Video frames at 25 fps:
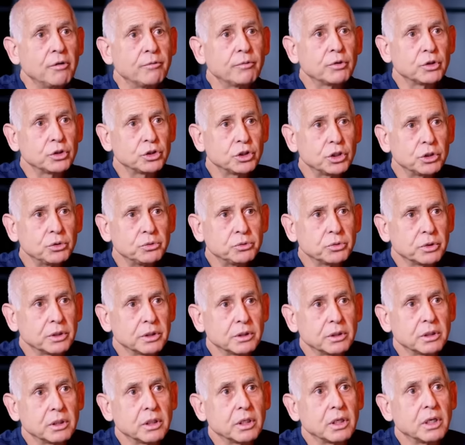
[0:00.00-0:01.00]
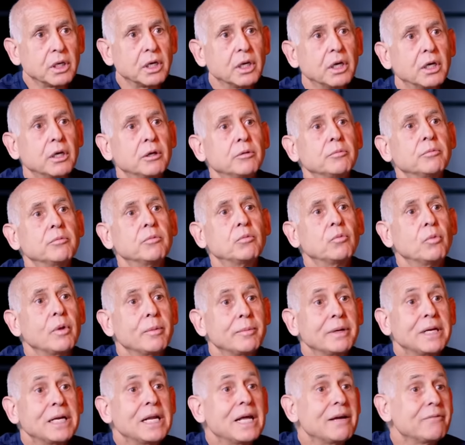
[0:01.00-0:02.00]
for children.
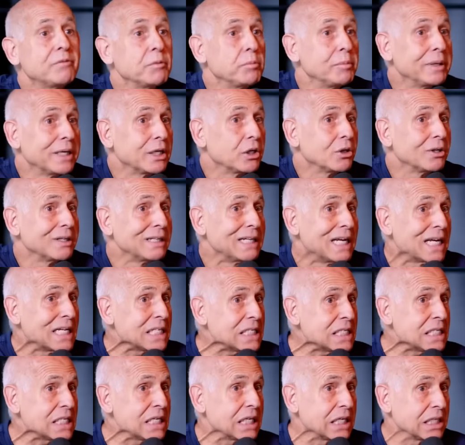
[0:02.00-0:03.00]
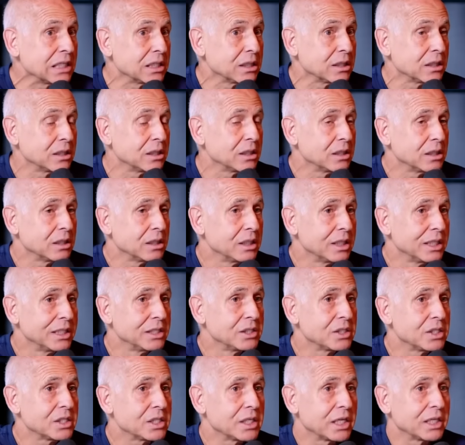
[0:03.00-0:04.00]
Women have a bigger nesting
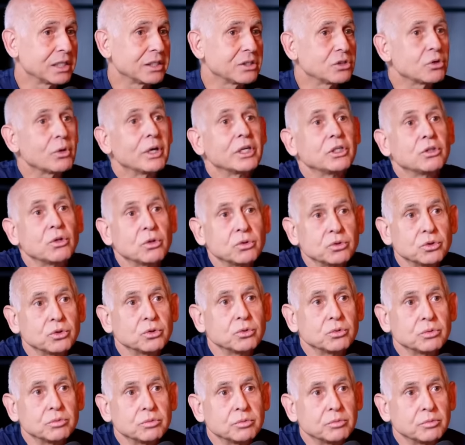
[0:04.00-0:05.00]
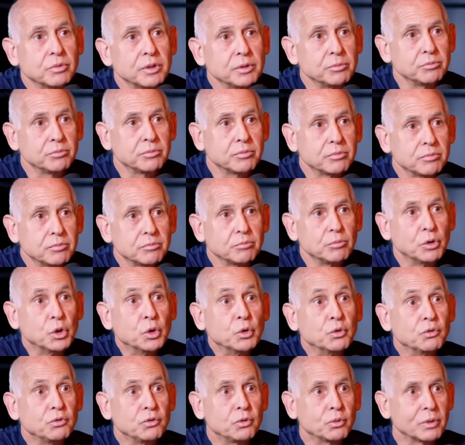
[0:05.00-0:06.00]
instinct. So I told you we
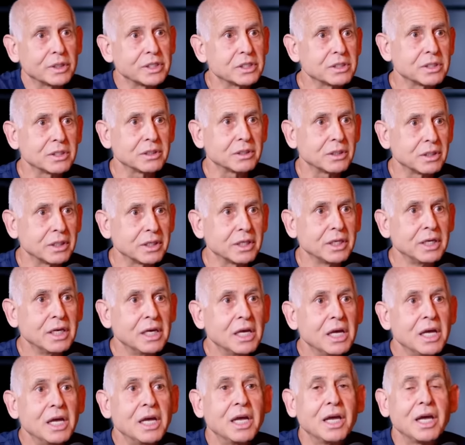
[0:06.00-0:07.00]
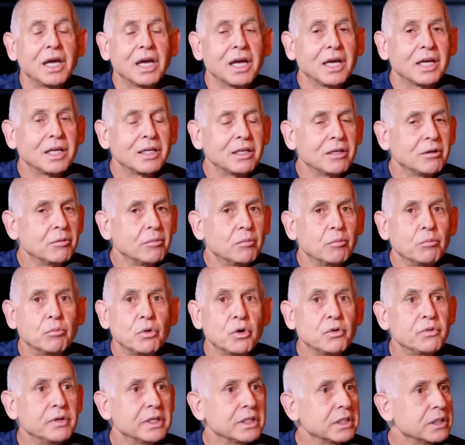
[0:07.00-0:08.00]
moved recently. And
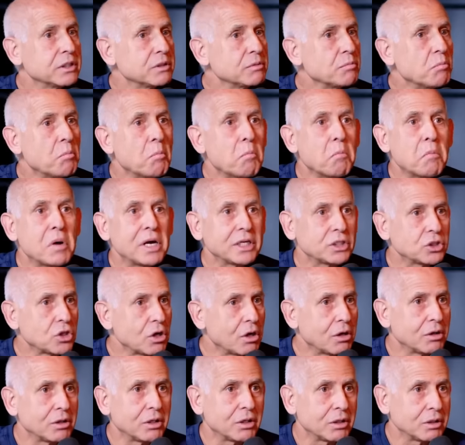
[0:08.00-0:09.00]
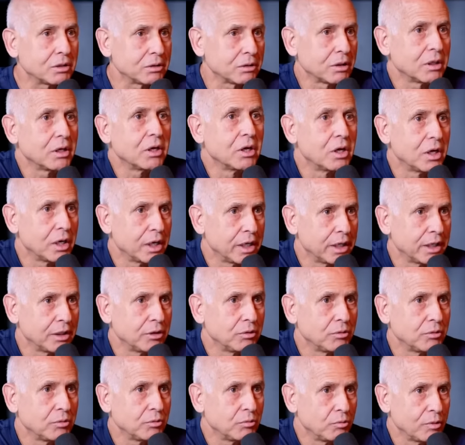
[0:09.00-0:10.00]
moving is much harder
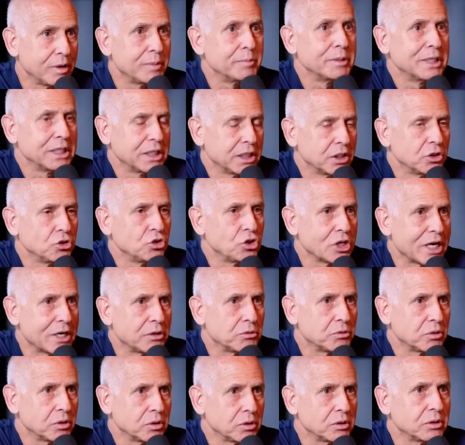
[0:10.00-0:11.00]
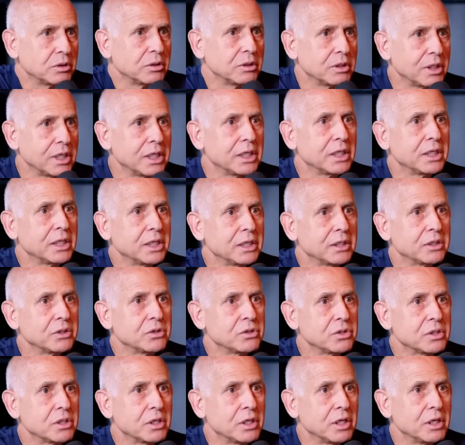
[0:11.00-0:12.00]
on women in general than it
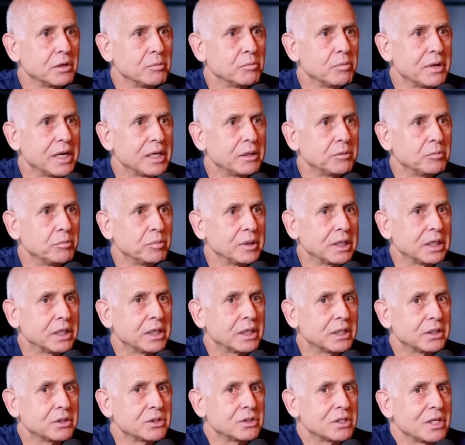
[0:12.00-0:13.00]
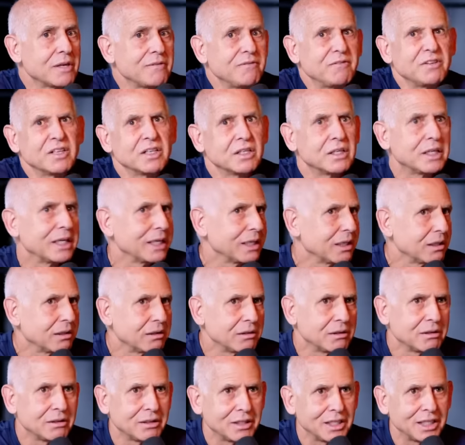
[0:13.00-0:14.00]
is in men because they feel
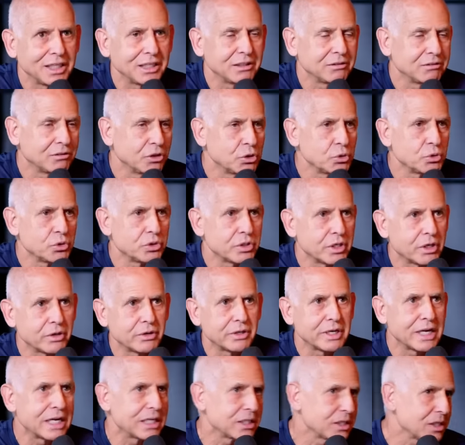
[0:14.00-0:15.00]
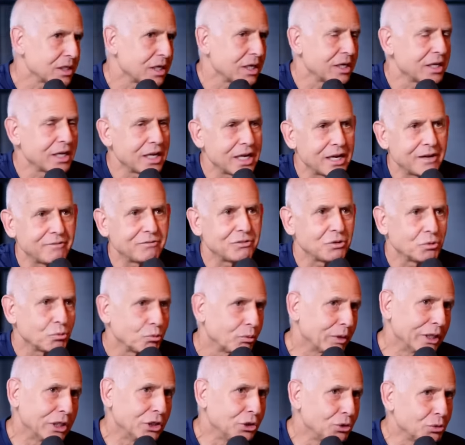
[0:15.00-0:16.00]
like they lose their nest and they have to
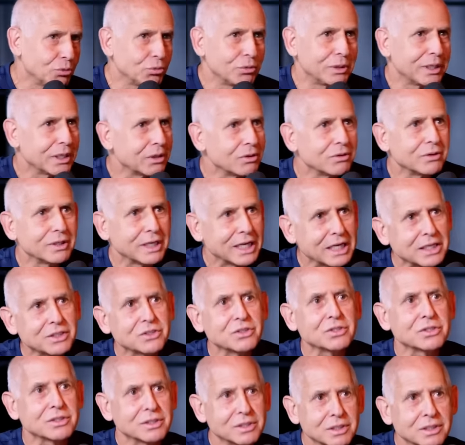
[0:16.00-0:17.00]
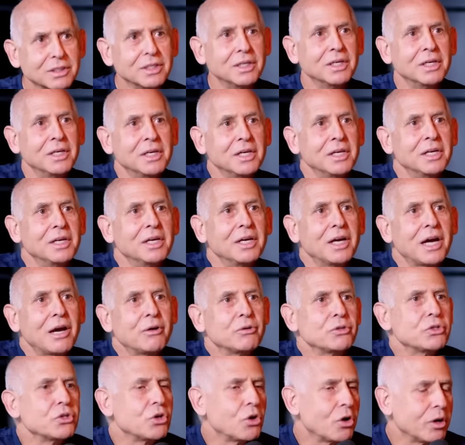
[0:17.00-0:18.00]
redo their nest. And
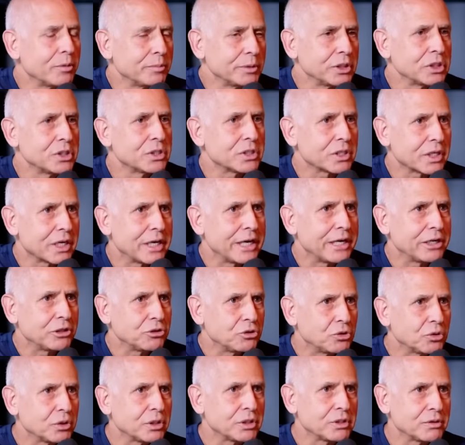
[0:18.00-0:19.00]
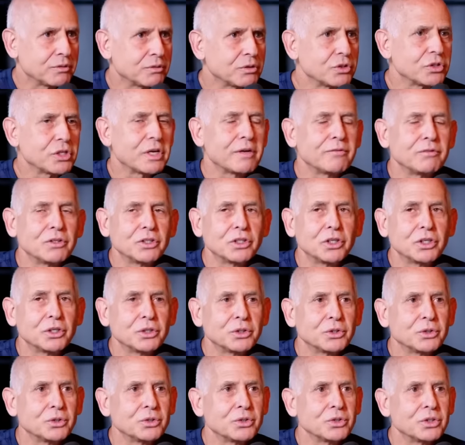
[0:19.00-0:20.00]
I was an Army psychiatrist for 7
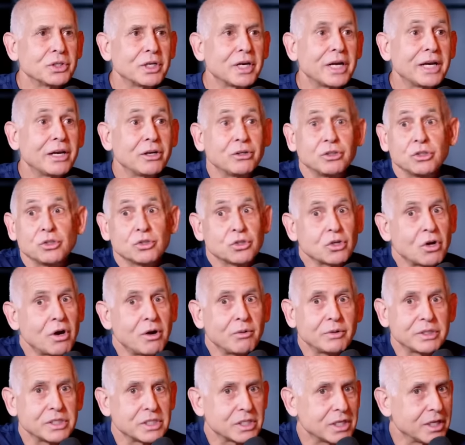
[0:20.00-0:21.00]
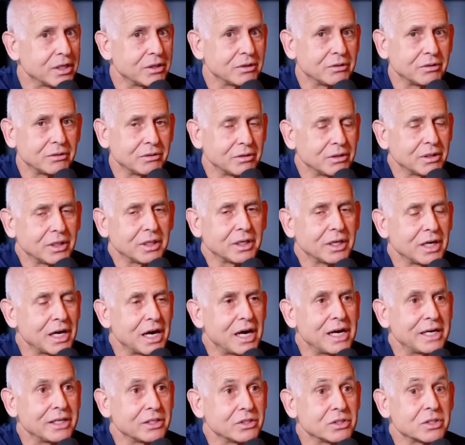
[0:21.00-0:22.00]
years. And I used to always tell the
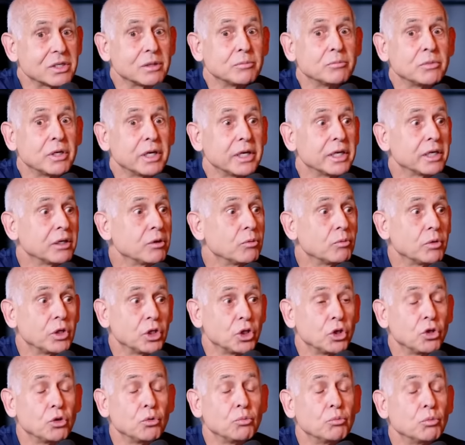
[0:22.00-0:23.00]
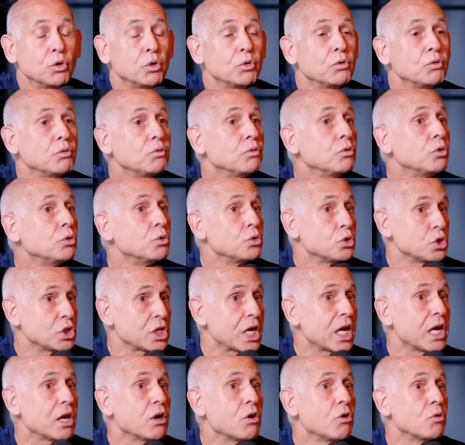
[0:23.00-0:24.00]
guys, I'm like, when you move, you
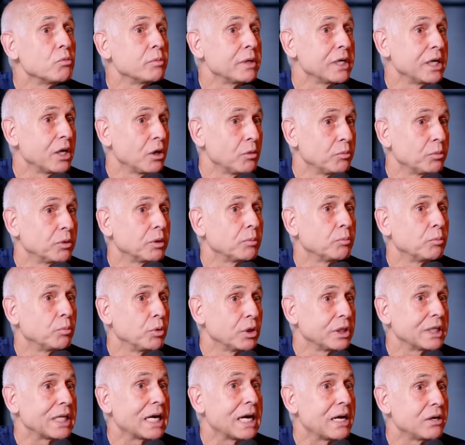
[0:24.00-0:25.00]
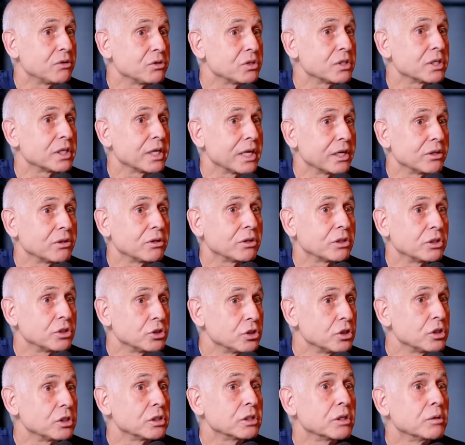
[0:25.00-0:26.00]
stay home and help her put the house together
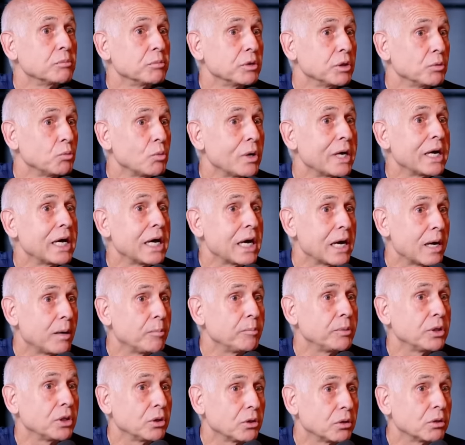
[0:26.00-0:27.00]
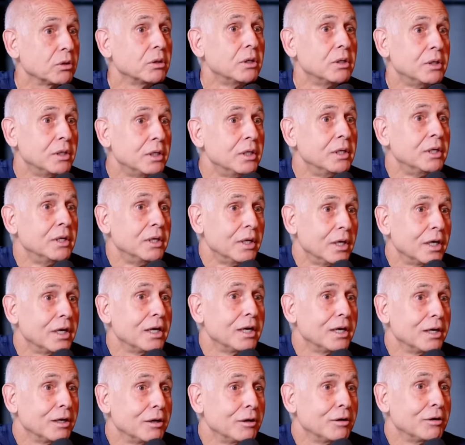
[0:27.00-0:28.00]
because she's going to be way happier
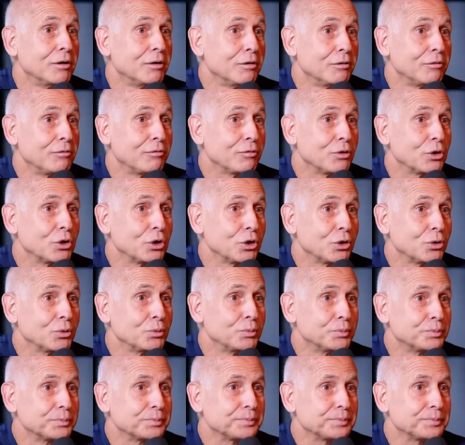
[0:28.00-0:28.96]
for you.